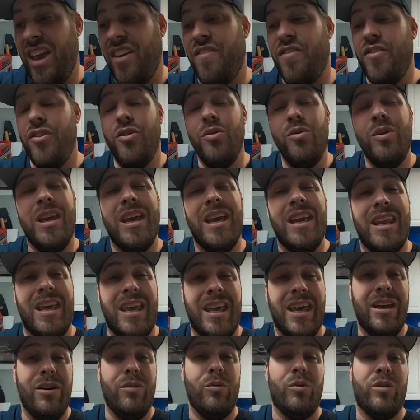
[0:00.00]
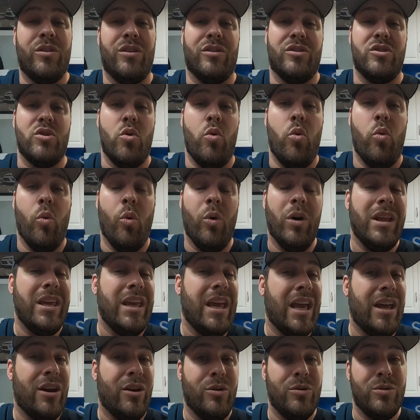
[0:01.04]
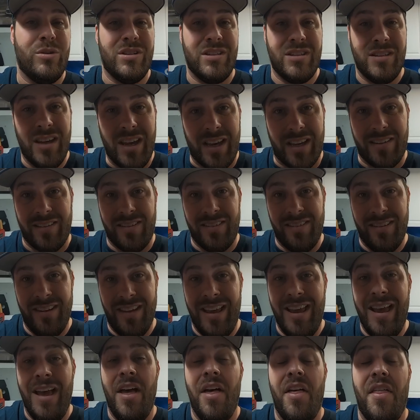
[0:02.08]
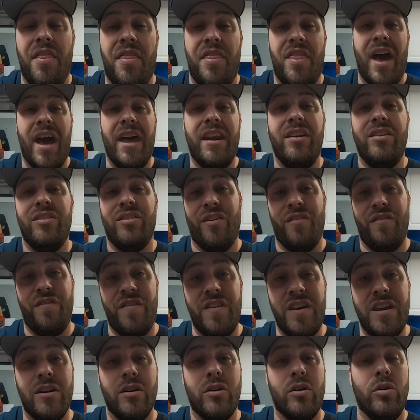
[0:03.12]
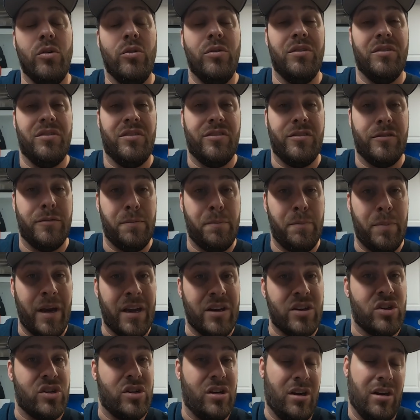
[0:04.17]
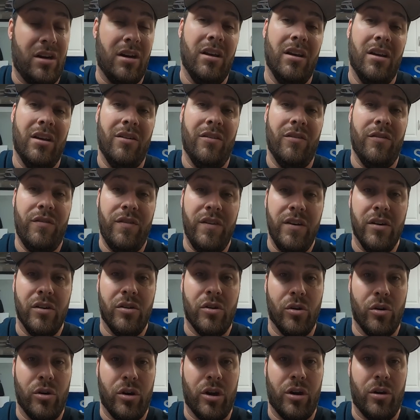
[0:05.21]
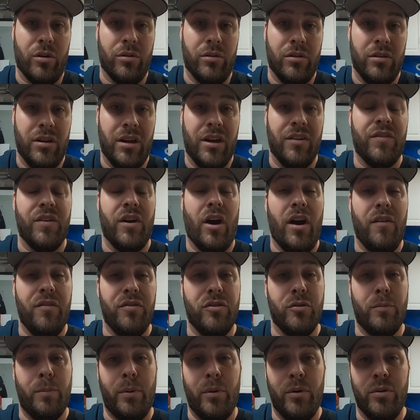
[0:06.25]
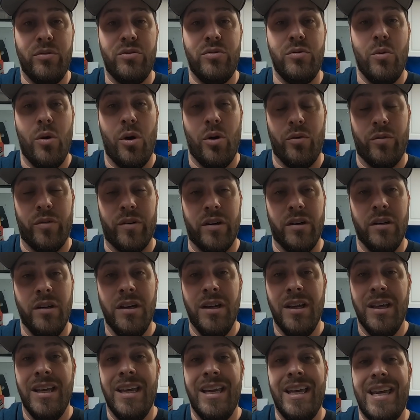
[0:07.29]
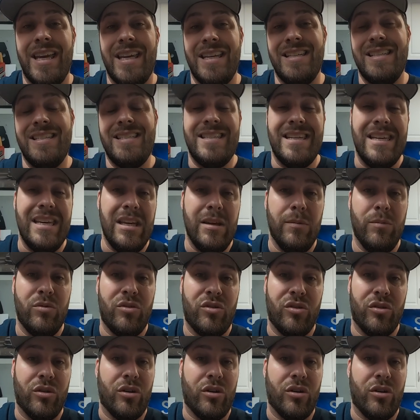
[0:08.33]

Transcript: if you get hit with a twenty-eight oh six, that is a vehicle inspection vehicle code. If an officer pulls you over and deems